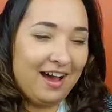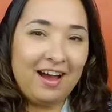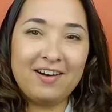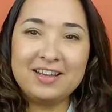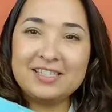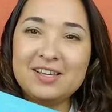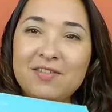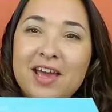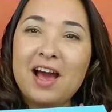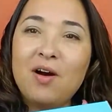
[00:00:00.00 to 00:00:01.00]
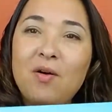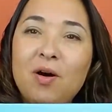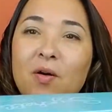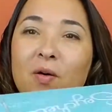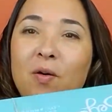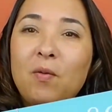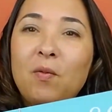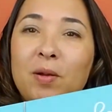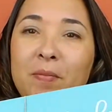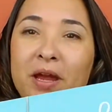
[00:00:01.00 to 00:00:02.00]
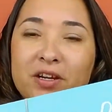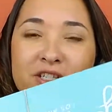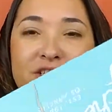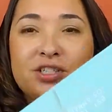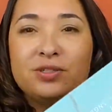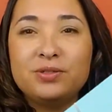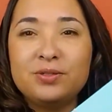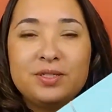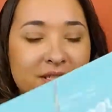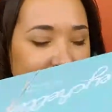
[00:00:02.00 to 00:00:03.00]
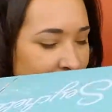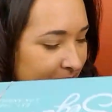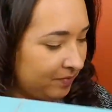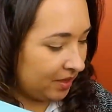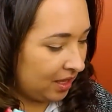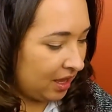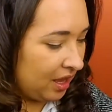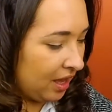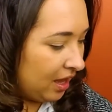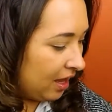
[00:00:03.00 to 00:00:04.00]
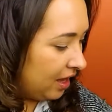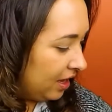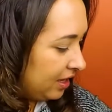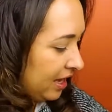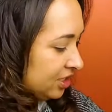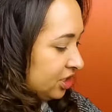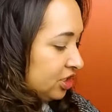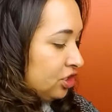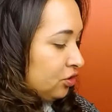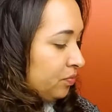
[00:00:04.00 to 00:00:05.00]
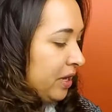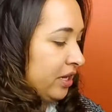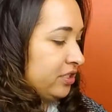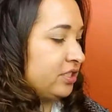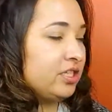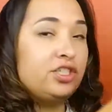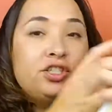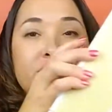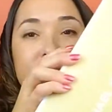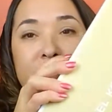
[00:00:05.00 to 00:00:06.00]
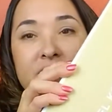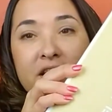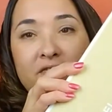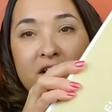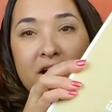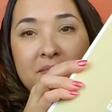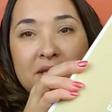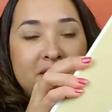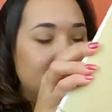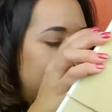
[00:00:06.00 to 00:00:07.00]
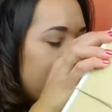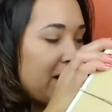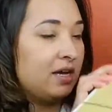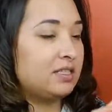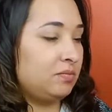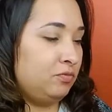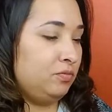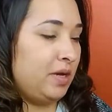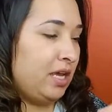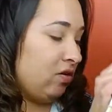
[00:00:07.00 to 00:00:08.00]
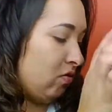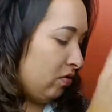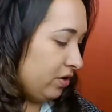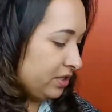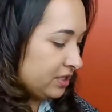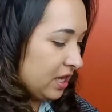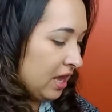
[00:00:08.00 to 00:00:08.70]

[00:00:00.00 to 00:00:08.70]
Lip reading: All right, so we got one pair of shoes. Actually, two pairs of shoes that have come in this box, Michael Kors.